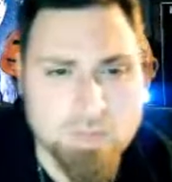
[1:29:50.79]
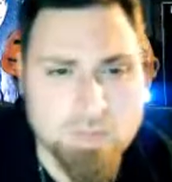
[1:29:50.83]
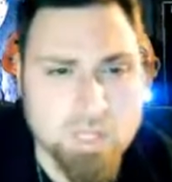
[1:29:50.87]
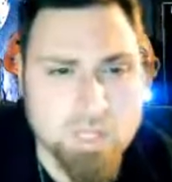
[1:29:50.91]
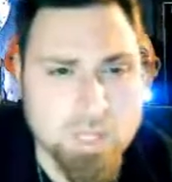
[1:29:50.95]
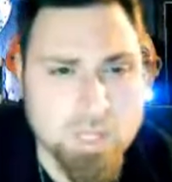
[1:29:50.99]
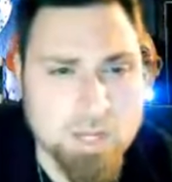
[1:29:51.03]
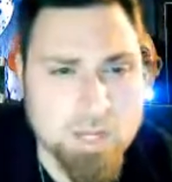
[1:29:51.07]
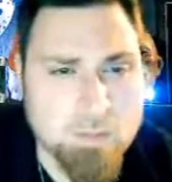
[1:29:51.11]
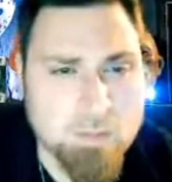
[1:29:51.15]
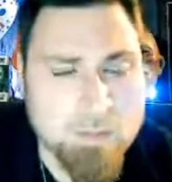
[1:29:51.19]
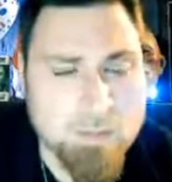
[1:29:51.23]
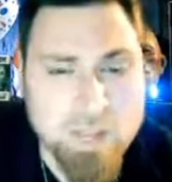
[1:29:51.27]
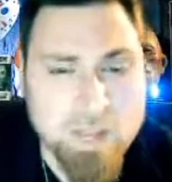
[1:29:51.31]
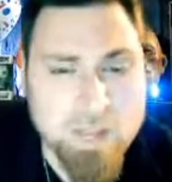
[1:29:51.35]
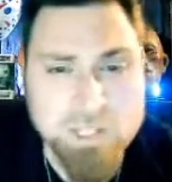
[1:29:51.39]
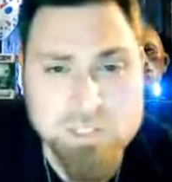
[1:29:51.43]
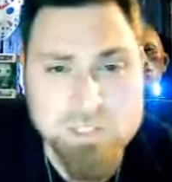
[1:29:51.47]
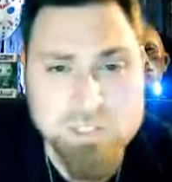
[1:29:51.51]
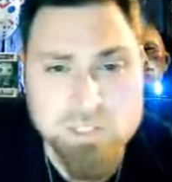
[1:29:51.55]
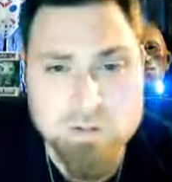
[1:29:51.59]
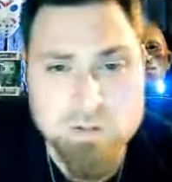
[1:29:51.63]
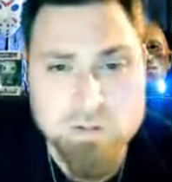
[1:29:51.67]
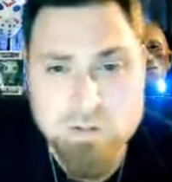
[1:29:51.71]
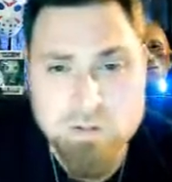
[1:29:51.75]
Can't
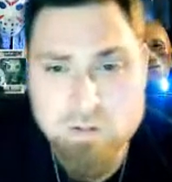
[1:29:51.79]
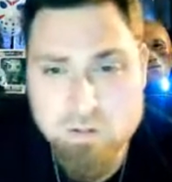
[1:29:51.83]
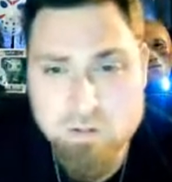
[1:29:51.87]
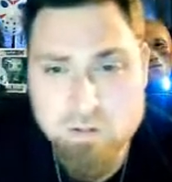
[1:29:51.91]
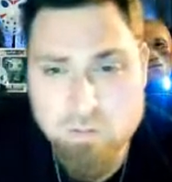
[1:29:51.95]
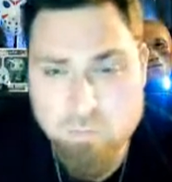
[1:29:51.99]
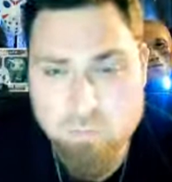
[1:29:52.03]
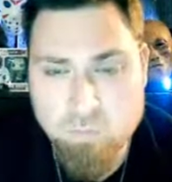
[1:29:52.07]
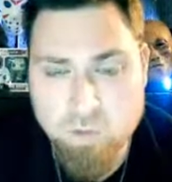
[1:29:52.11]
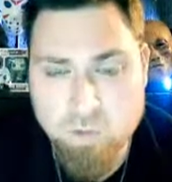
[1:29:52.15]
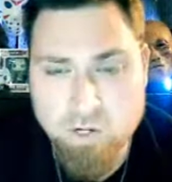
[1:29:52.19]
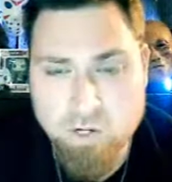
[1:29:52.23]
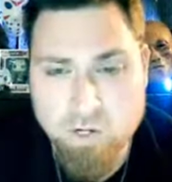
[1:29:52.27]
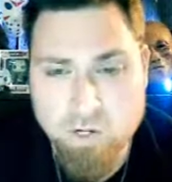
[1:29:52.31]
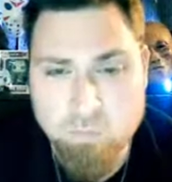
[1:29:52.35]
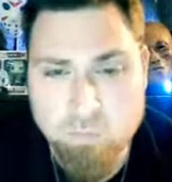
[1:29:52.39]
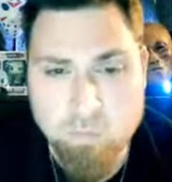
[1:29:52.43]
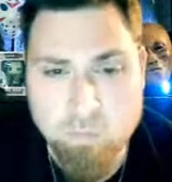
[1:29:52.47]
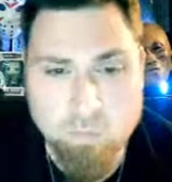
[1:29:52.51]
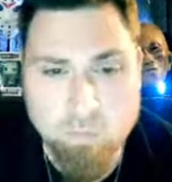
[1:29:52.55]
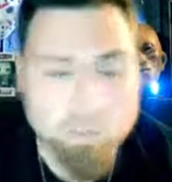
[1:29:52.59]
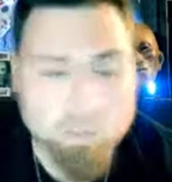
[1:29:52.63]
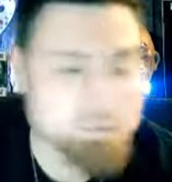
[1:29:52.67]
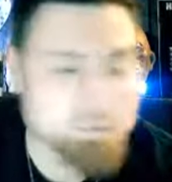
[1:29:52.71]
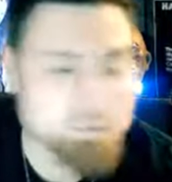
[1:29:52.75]
imagine what number
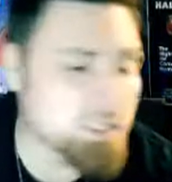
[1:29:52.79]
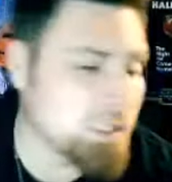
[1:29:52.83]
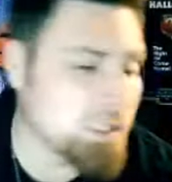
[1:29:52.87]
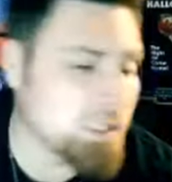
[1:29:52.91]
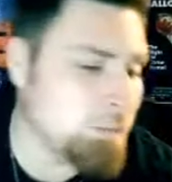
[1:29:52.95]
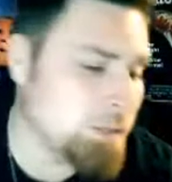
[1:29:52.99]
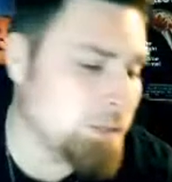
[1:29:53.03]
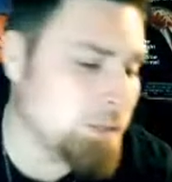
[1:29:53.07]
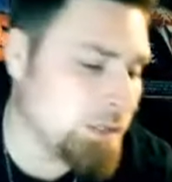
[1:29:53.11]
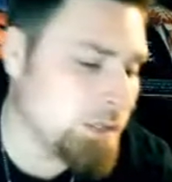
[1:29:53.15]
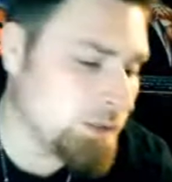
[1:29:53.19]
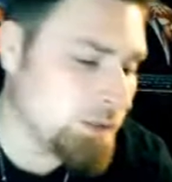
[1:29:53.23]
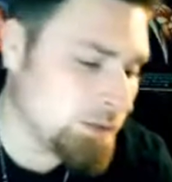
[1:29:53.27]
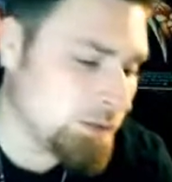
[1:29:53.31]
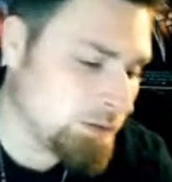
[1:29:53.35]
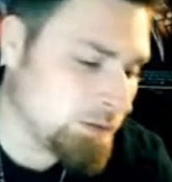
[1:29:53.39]
one's going to be.